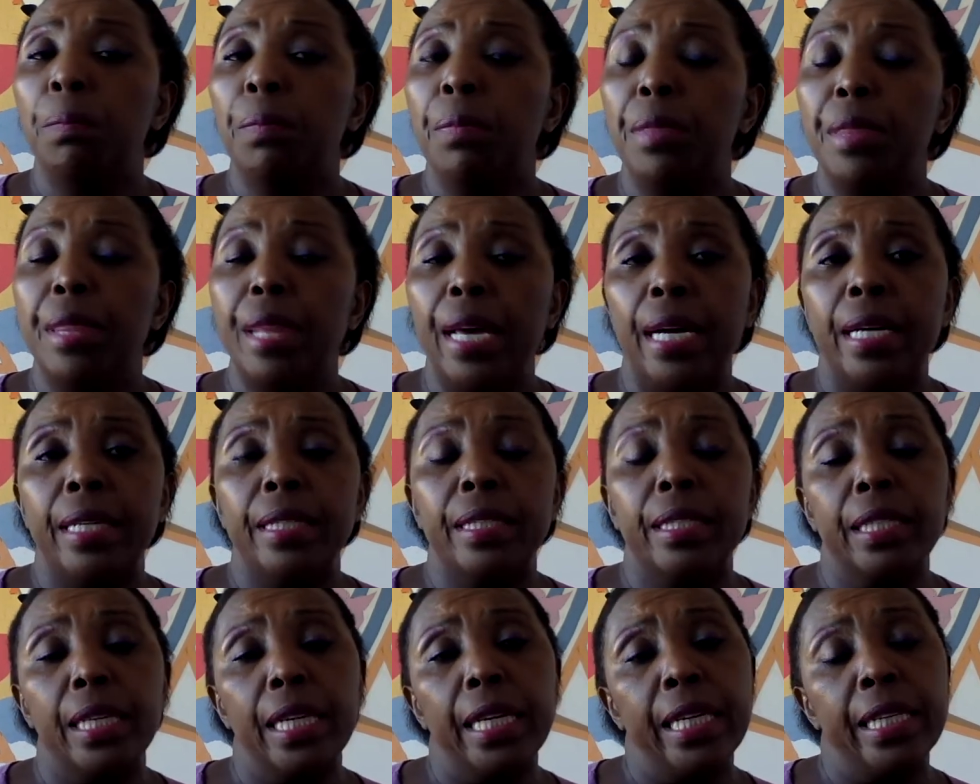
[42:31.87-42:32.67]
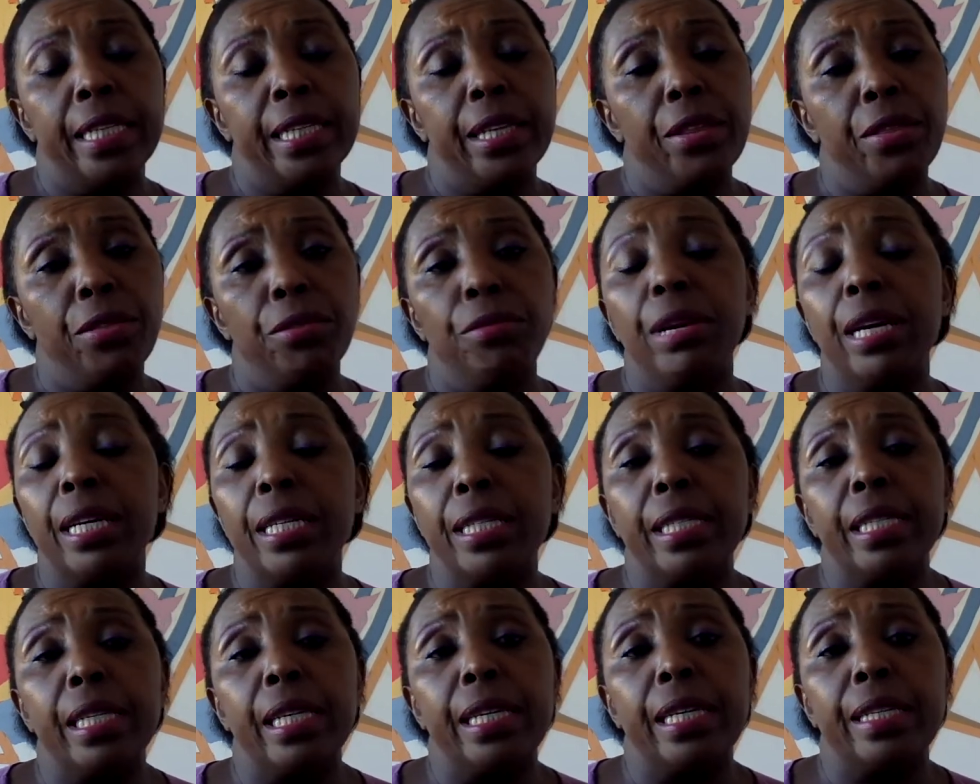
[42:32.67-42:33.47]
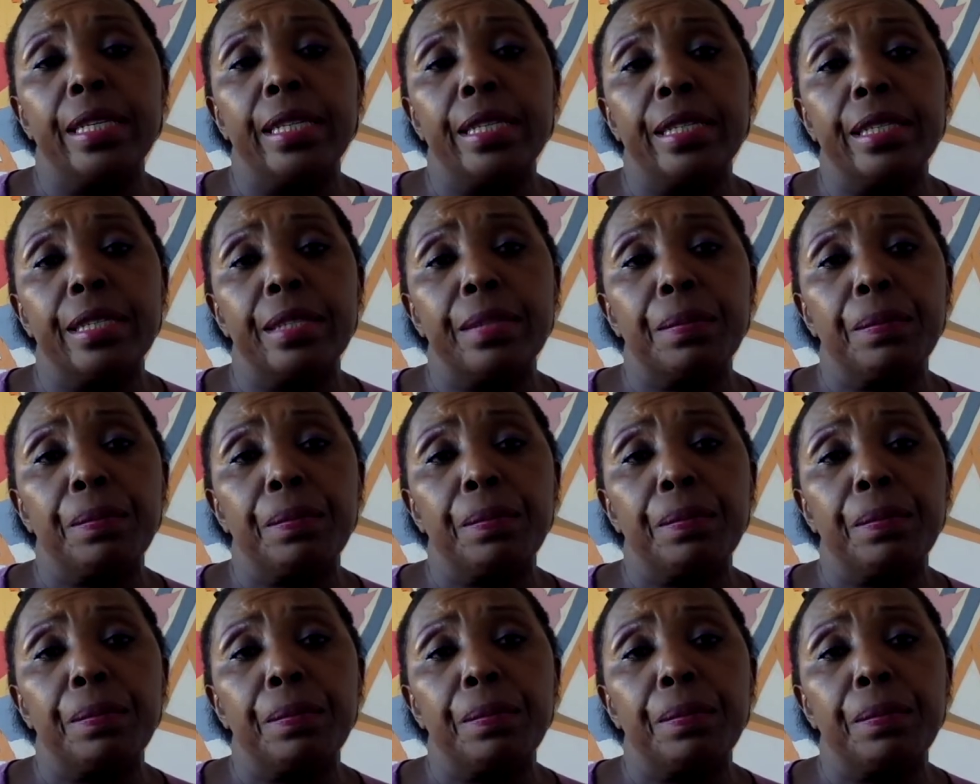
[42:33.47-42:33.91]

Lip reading: that it threatens.